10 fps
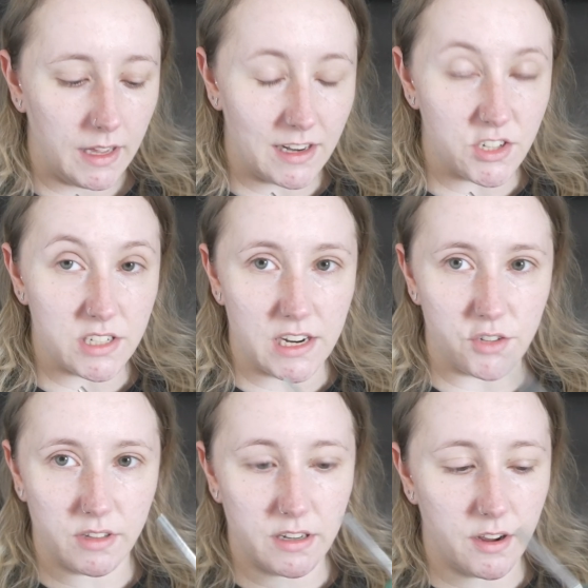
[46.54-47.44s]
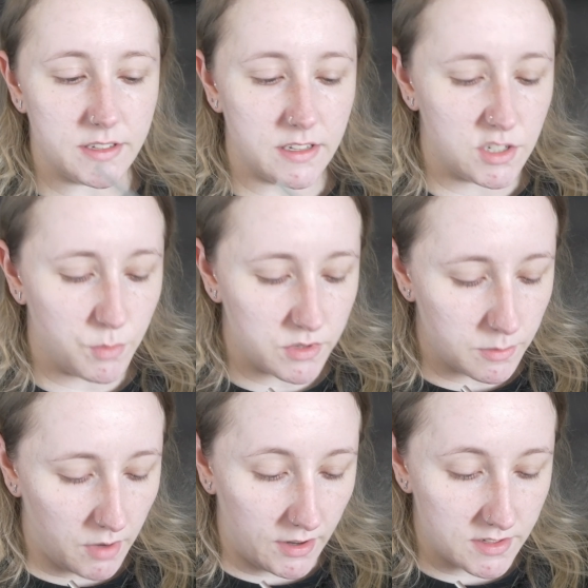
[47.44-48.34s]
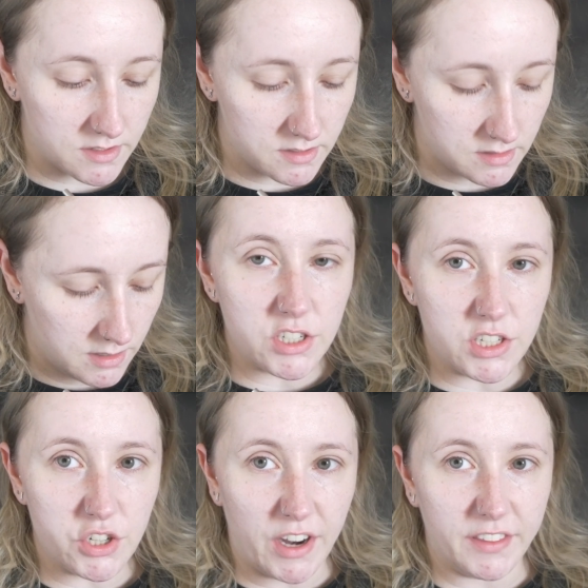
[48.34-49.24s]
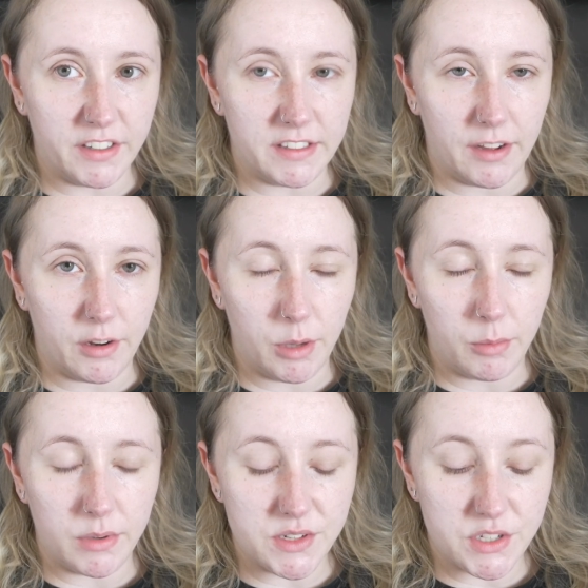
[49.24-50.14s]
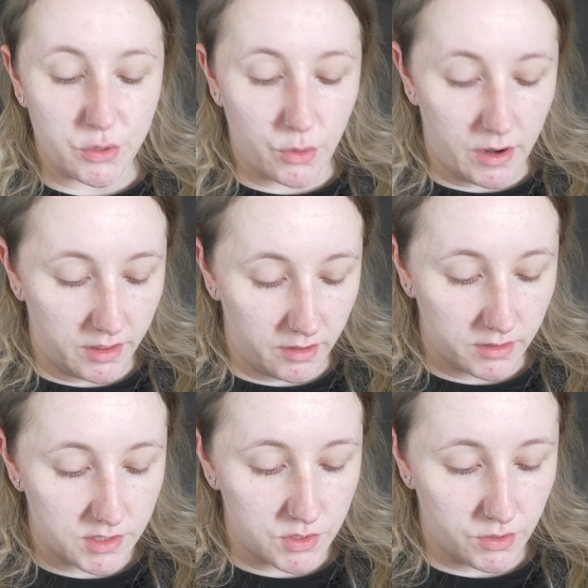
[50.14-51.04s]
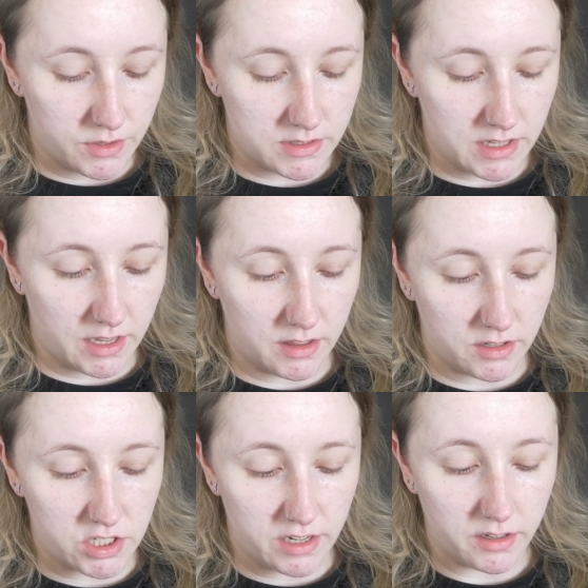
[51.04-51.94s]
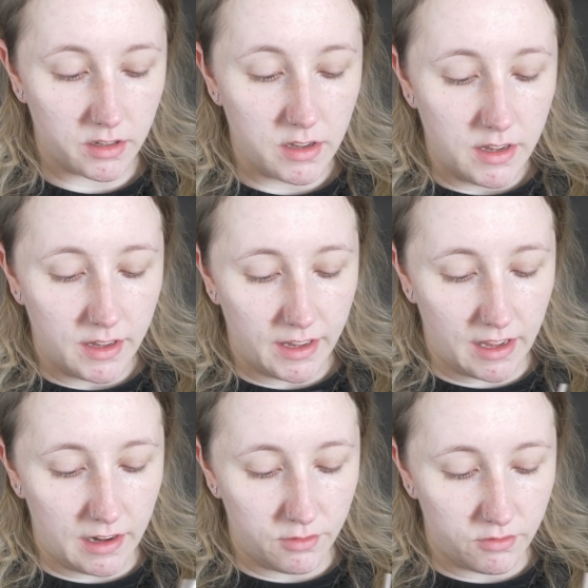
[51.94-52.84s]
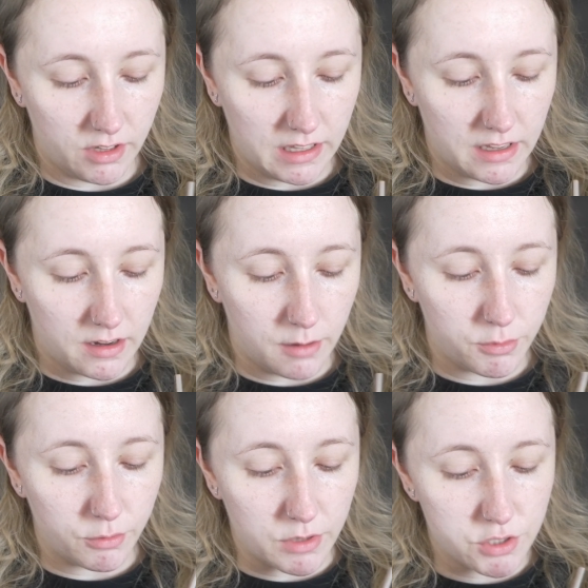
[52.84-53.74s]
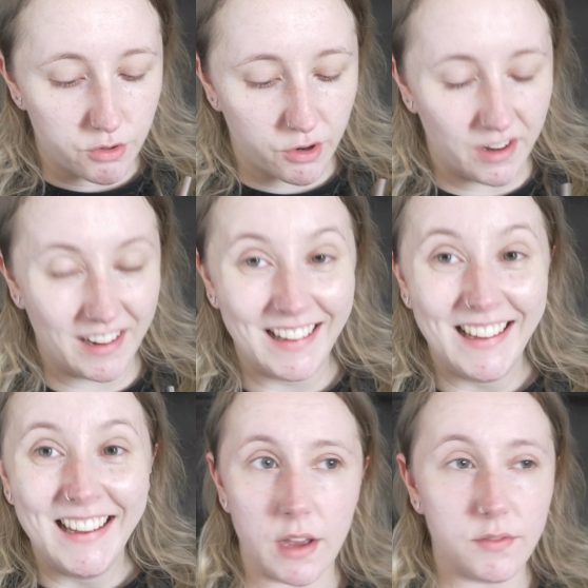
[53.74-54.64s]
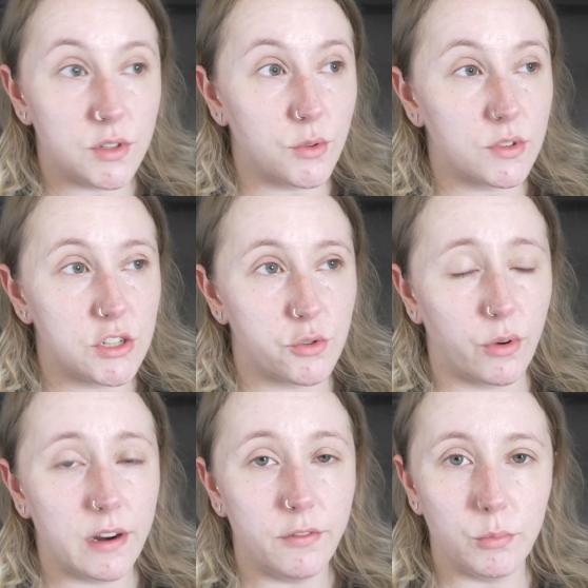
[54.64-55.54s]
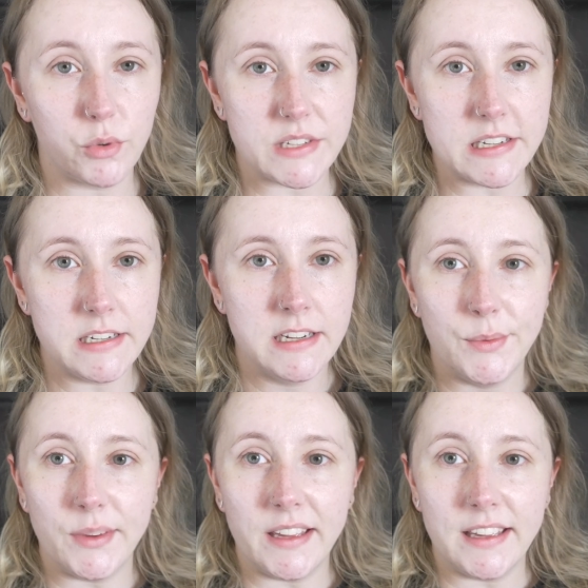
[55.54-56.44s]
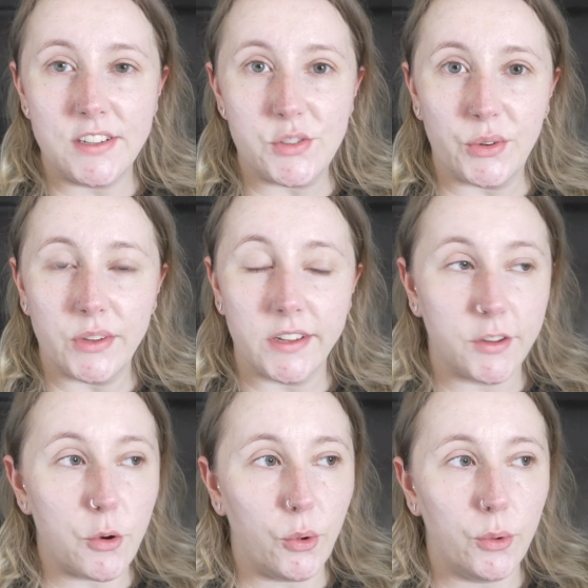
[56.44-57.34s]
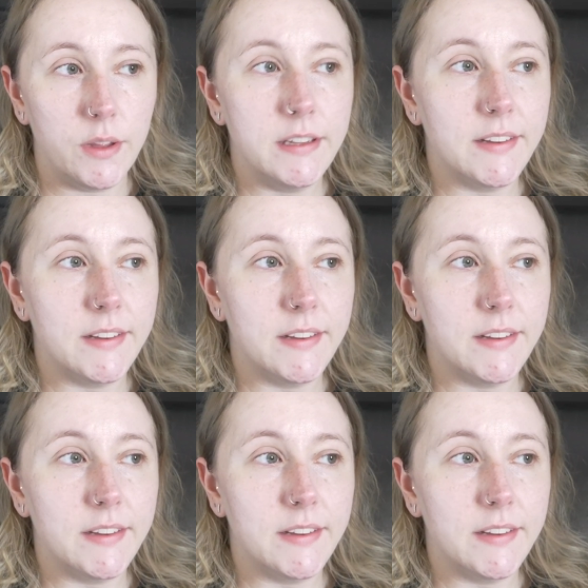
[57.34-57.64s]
It actually tastes really nice. I just put some ice in it just to try thin it down a bit, but it's still quite thick, so it's like a thick shake. I can't even really get it up through my straw. I've talked to Troy from prison. We joke and call